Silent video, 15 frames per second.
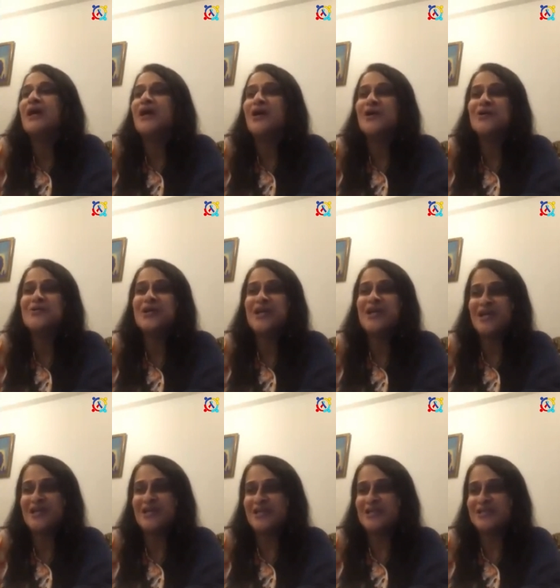
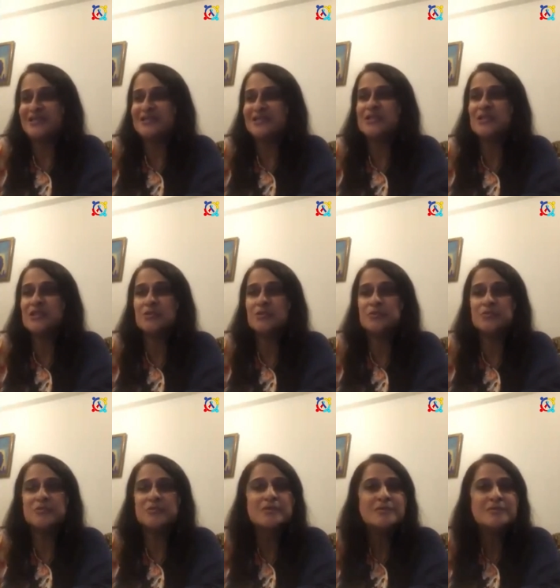Okay, so
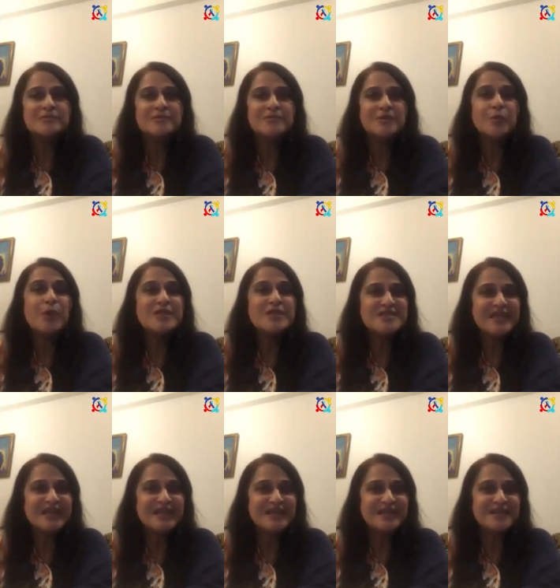once
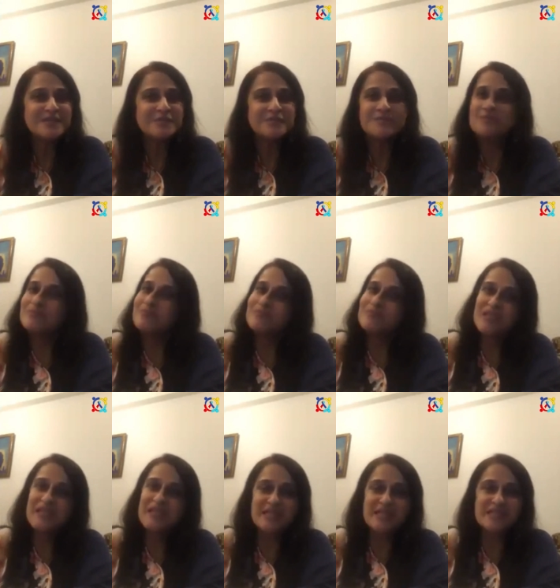again, the
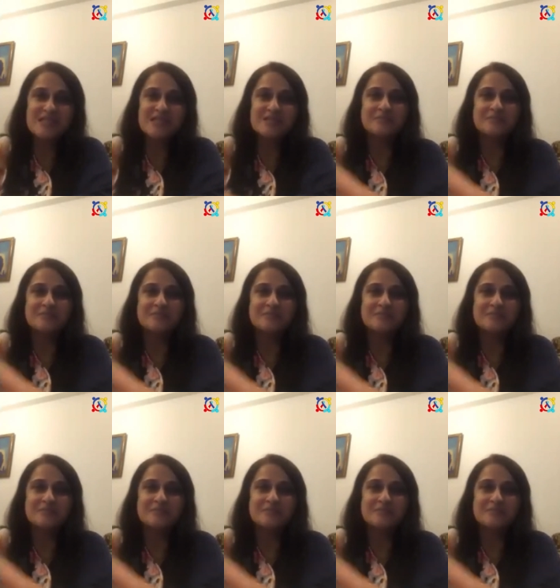yes.